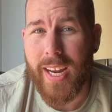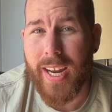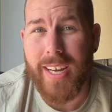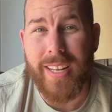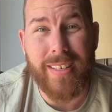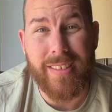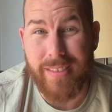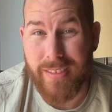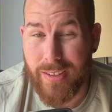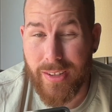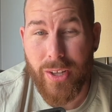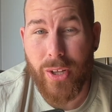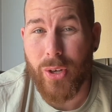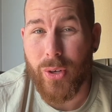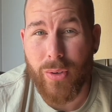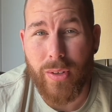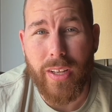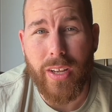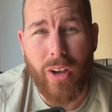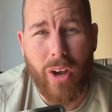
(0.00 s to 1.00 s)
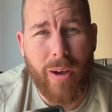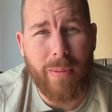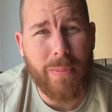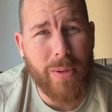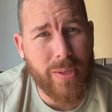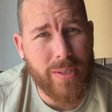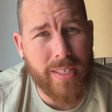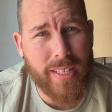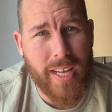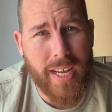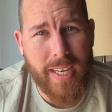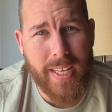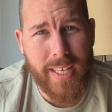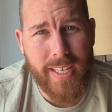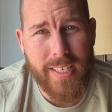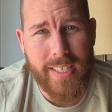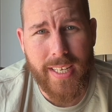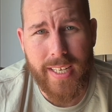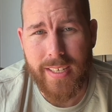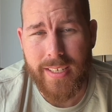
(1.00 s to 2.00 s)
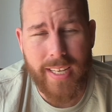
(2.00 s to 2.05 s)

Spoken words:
And it's literally almost that easy.